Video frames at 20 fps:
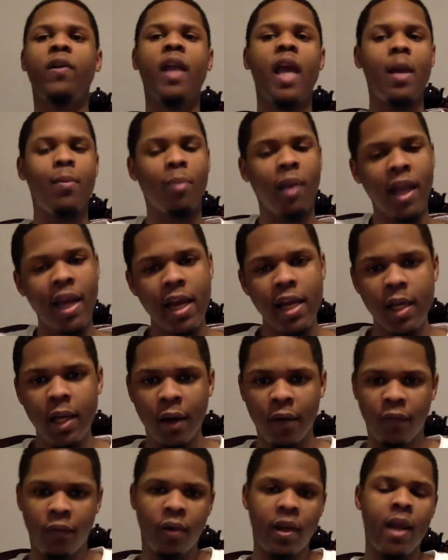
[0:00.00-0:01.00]
They play
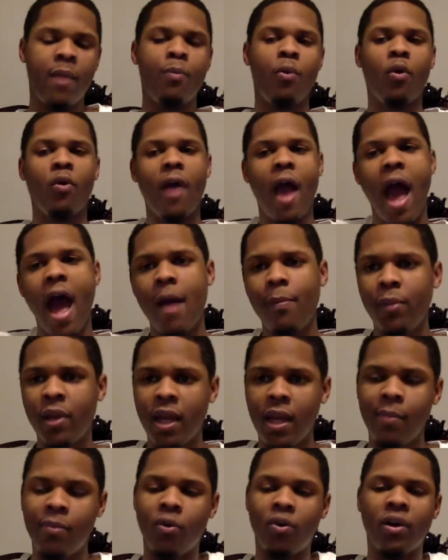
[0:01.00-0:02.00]
different. They're more happy.
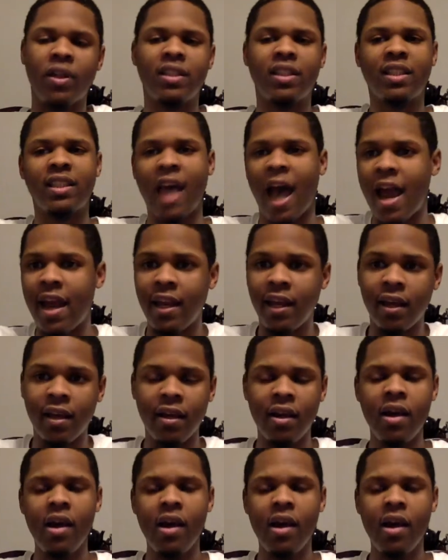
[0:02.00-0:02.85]
They're more excited.